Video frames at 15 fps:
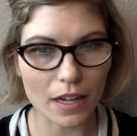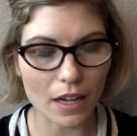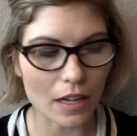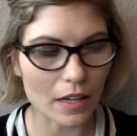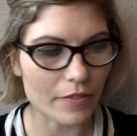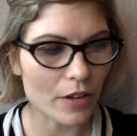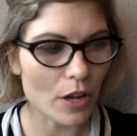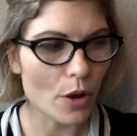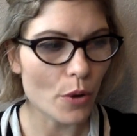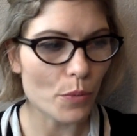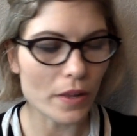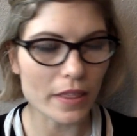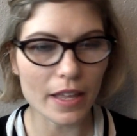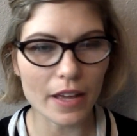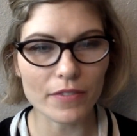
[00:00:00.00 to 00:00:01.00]
of
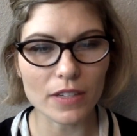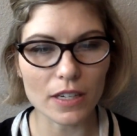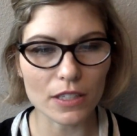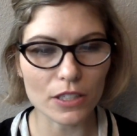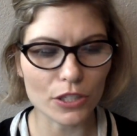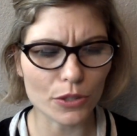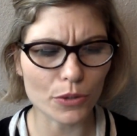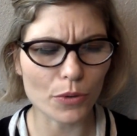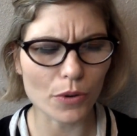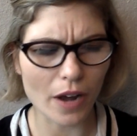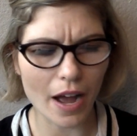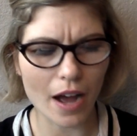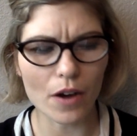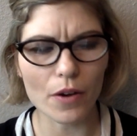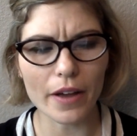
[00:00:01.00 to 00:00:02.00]
what they have done to you, or
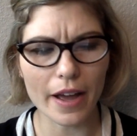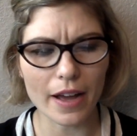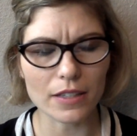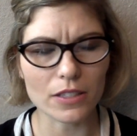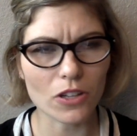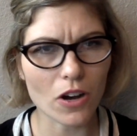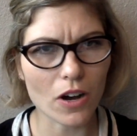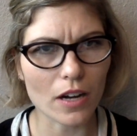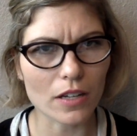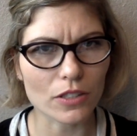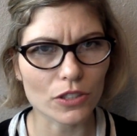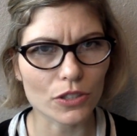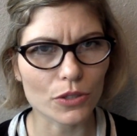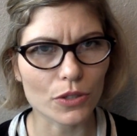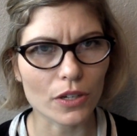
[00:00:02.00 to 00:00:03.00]
how it has
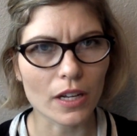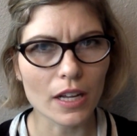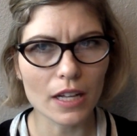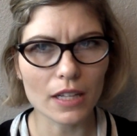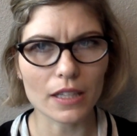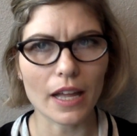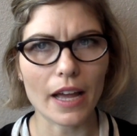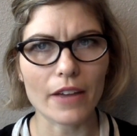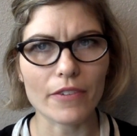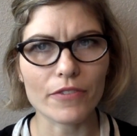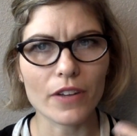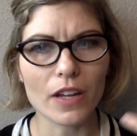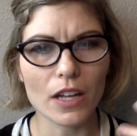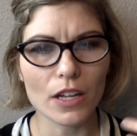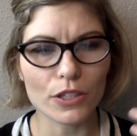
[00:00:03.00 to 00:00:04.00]
caused your life
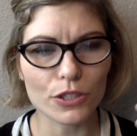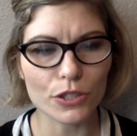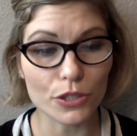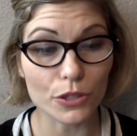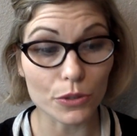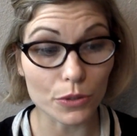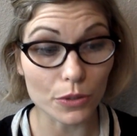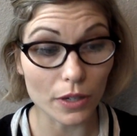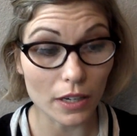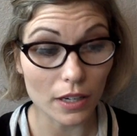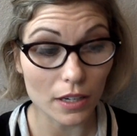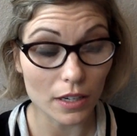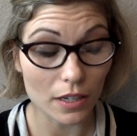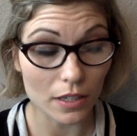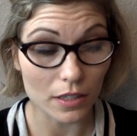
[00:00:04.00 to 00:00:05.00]
to
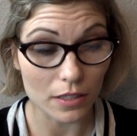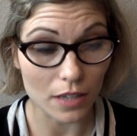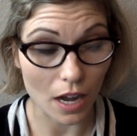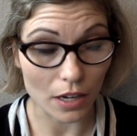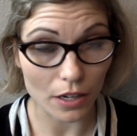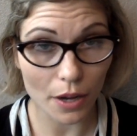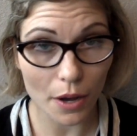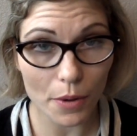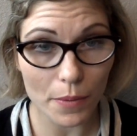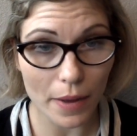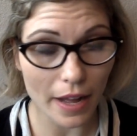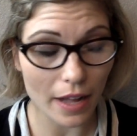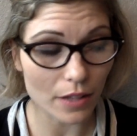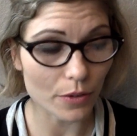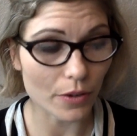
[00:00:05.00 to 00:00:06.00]
not go
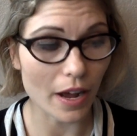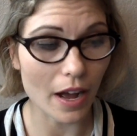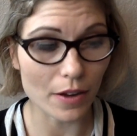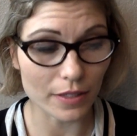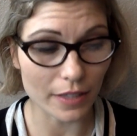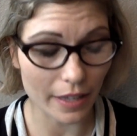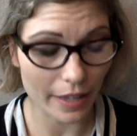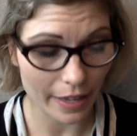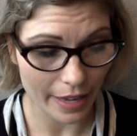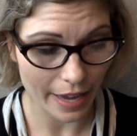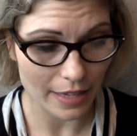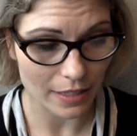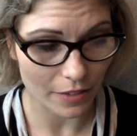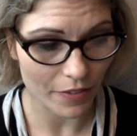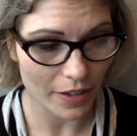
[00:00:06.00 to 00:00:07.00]
well, or how it
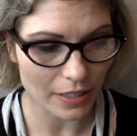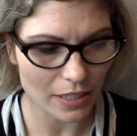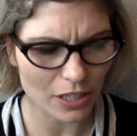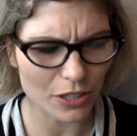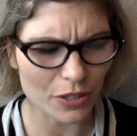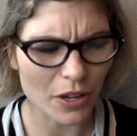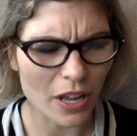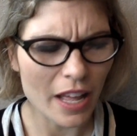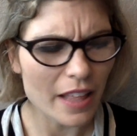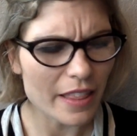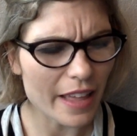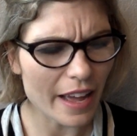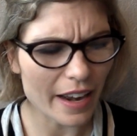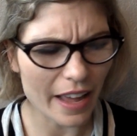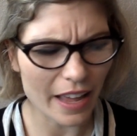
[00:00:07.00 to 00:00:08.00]
has affected you,
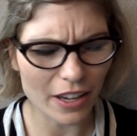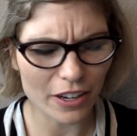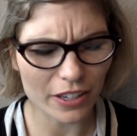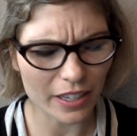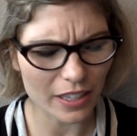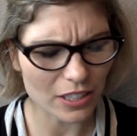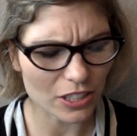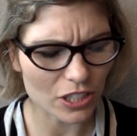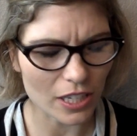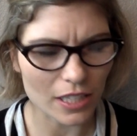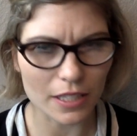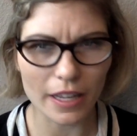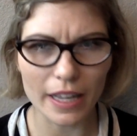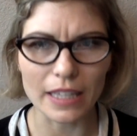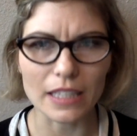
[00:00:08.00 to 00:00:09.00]
that anger can
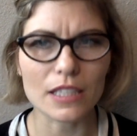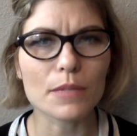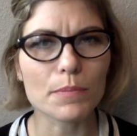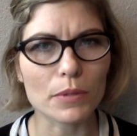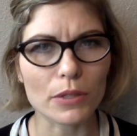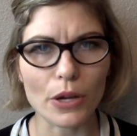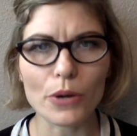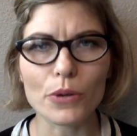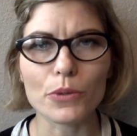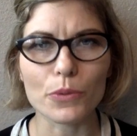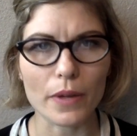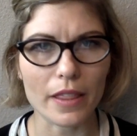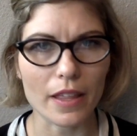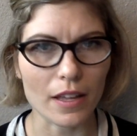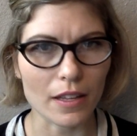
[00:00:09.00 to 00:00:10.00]
just explode
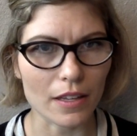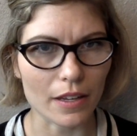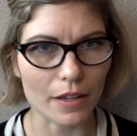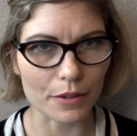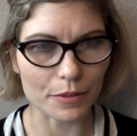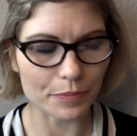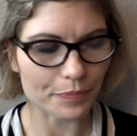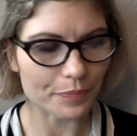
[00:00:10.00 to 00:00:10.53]
within you.